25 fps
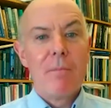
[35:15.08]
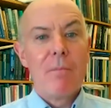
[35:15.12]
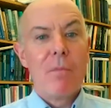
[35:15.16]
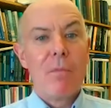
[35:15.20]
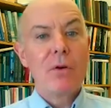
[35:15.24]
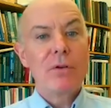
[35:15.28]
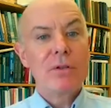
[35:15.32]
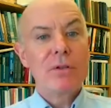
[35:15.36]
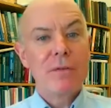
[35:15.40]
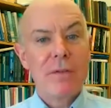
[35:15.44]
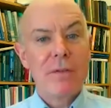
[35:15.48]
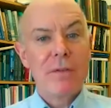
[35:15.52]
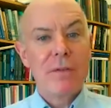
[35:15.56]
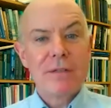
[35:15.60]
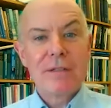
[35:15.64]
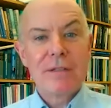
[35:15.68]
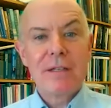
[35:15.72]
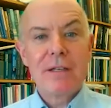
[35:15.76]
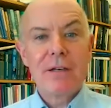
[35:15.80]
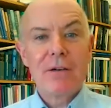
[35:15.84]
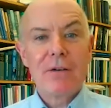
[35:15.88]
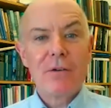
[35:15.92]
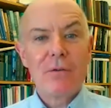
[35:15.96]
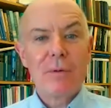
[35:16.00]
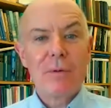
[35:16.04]
most of the
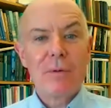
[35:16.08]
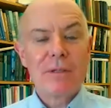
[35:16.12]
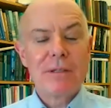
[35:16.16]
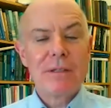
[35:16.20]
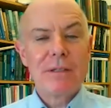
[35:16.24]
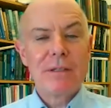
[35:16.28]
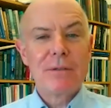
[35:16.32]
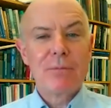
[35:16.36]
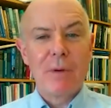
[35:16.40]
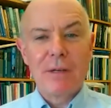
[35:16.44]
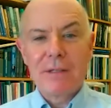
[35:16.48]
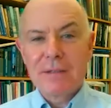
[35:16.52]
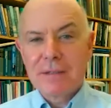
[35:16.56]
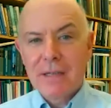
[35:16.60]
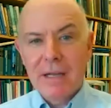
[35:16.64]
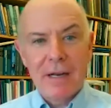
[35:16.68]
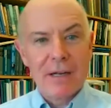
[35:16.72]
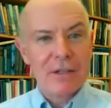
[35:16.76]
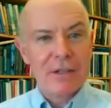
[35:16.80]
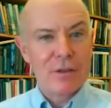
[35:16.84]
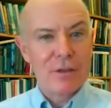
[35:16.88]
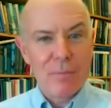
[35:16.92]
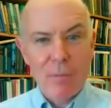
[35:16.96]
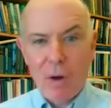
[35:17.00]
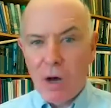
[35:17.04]
steel, which is once again
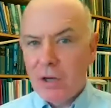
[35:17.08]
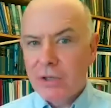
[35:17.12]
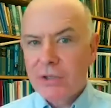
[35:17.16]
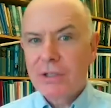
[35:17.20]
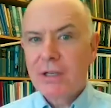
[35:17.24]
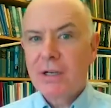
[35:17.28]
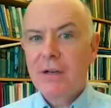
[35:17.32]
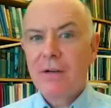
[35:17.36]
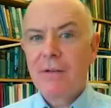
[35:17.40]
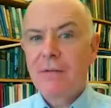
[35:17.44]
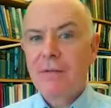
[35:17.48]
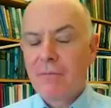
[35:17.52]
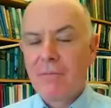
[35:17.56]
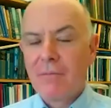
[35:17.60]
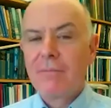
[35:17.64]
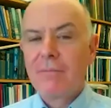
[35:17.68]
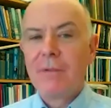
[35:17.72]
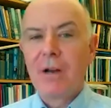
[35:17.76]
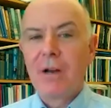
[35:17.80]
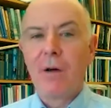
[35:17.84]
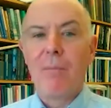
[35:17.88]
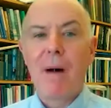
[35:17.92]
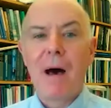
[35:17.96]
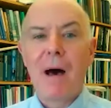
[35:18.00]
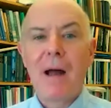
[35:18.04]
a small share, you
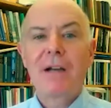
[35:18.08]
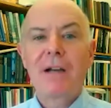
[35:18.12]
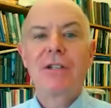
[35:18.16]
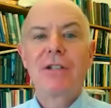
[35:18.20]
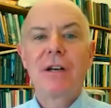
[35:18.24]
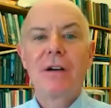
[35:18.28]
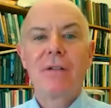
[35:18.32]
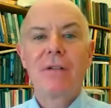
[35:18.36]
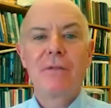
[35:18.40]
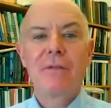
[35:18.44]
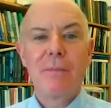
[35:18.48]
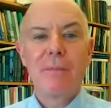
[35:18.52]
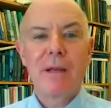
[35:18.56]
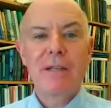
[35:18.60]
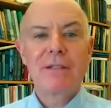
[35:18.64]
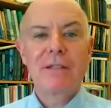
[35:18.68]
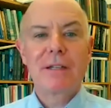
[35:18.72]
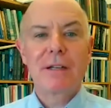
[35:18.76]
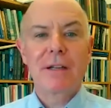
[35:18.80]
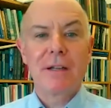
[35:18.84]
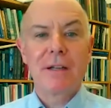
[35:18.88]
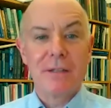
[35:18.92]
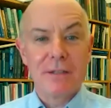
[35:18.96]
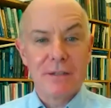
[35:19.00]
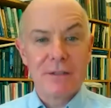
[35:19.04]
know, modest share of
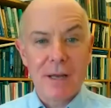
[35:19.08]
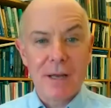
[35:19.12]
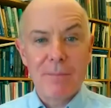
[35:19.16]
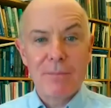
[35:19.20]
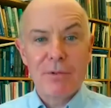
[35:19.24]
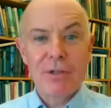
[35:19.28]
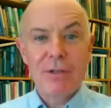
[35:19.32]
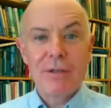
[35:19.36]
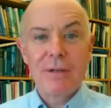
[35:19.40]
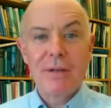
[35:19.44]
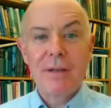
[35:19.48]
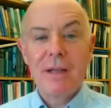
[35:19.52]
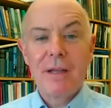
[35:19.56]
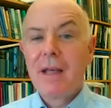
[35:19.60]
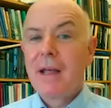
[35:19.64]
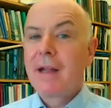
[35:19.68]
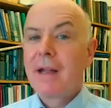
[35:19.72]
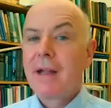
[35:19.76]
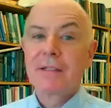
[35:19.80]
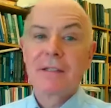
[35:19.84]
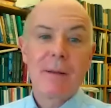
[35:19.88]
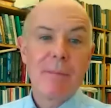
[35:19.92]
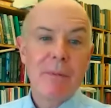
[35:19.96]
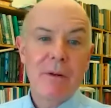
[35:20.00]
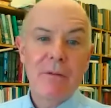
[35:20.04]
domestic consumption,
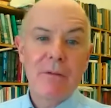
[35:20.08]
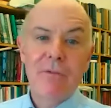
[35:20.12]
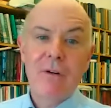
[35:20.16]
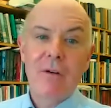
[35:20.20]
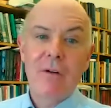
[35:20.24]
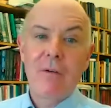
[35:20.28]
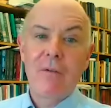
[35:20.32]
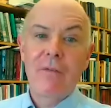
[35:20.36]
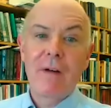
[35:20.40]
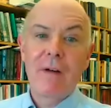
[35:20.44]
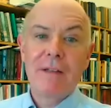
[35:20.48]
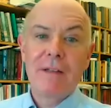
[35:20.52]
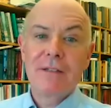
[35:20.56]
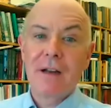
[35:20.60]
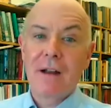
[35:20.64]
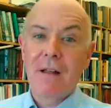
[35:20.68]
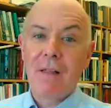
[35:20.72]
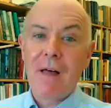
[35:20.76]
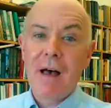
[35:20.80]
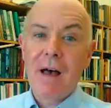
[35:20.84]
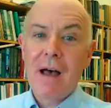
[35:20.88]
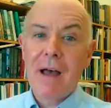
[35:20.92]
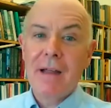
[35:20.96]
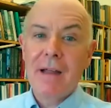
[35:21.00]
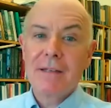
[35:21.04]
is coming from our friends and
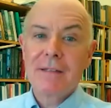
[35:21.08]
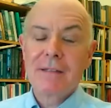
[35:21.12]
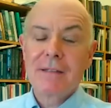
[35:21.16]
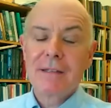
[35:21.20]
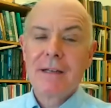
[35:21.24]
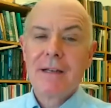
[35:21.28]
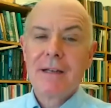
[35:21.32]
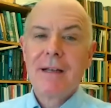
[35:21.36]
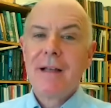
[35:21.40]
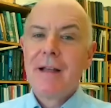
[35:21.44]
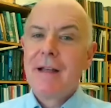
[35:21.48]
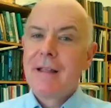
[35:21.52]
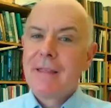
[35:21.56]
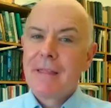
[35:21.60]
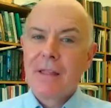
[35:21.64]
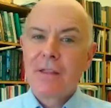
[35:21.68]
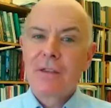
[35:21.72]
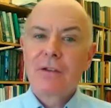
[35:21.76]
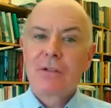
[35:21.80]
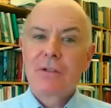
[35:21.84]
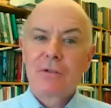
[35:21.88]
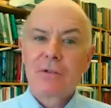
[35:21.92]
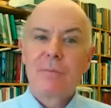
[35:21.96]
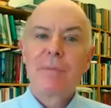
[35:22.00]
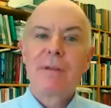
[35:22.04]
allies, that
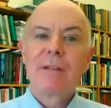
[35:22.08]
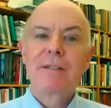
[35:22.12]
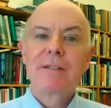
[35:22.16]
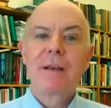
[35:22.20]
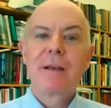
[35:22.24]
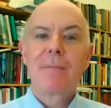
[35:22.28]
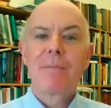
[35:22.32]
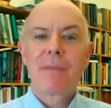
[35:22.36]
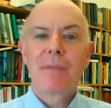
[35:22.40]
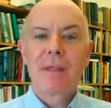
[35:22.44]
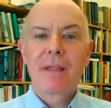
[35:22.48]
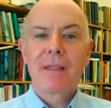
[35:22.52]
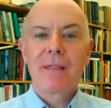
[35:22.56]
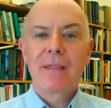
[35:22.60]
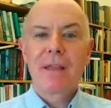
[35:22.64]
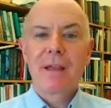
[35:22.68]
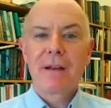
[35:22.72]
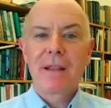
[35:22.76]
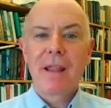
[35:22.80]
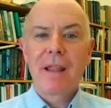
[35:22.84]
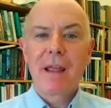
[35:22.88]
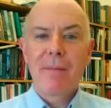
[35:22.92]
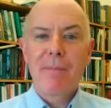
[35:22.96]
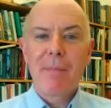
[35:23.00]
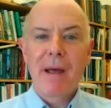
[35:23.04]
this would be something
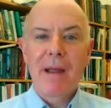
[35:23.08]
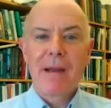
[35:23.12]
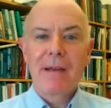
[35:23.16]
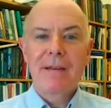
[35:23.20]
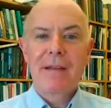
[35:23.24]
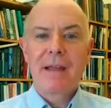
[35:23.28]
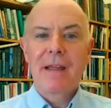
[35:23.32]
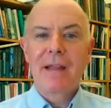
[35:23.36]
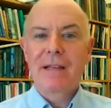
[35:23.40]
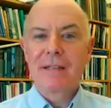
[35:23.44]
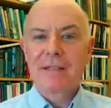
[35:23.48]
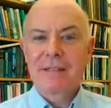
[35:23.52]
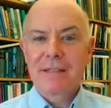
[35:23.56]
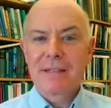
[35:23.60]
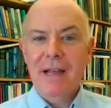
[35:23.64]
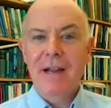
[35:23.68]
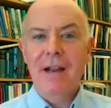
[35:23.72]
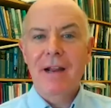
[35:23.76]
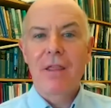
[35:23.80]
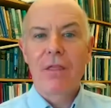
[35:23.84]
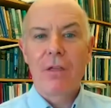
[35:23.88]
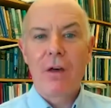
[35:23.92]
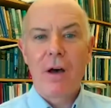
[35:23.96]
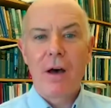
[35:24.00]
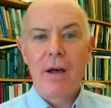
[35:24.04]
that they might take a
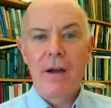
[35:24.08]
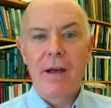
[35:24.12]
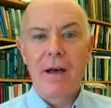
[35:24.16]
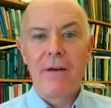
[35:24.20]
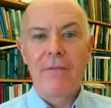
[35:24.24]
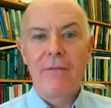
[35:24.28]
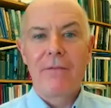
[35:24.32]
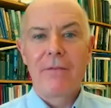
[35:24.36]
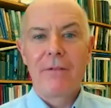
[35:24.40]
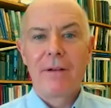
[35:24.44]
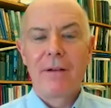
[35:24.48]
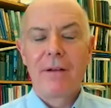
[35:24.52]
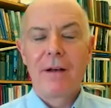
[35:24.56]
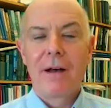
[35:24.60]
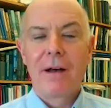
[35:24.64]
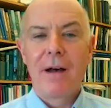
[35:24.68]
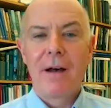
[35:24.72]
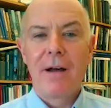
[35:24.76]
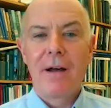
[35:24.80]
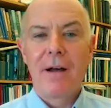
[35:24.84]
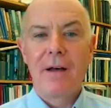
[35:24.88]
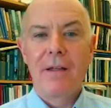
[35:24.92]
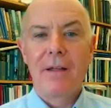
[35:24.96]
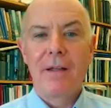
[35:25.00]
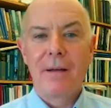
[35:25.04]
second thought of.
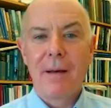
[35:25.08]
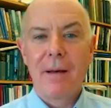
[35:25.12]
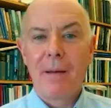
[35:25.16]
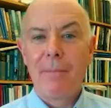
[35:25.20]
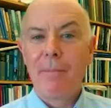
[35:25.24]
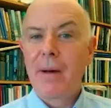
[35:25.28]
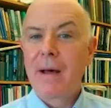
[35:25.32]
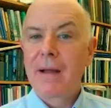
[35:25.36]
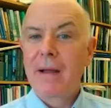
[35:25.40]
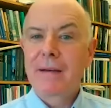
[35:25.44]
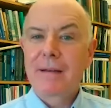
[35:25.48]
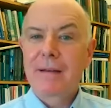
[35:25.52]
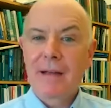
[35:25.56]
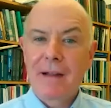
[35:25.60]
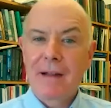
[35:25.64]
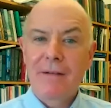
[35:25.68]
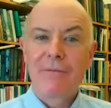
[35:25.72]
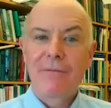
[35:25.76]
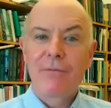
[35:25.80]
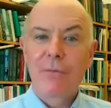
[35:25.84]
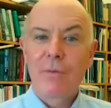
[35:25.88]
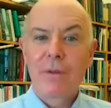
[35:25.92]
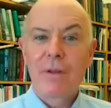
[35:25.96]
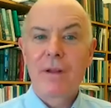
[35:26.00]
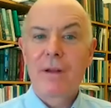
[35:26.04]
Uh, uh, but
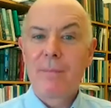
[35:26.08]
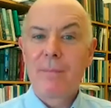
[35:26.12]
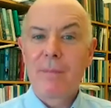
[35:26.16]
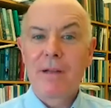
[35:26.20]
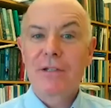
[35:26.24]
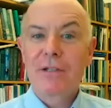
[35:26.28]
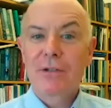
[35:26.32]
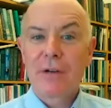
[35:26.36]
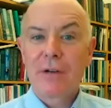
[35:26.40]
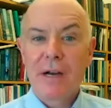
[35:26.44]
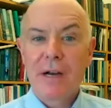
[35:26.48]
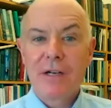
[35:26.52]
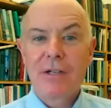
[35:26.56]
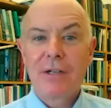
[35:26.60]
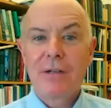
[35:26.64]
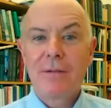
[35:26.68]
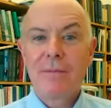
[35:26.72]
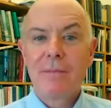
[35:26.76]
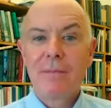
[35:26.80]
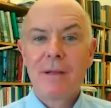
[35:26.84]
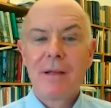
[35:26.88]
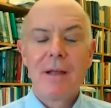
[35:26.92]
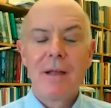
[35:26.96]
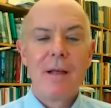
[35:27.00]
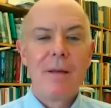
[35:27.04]
on the
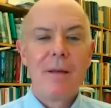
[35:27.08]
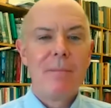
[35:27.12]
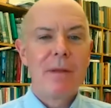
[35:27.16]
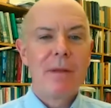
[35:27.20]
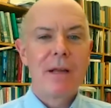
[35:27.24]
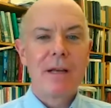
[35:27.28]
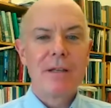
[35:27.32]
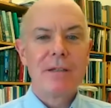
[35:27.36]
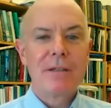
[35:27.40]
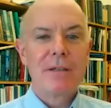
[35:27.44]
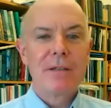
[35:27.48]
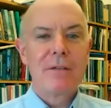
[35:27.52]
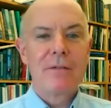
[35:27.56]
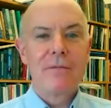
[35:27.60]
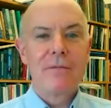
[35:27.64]
administration, because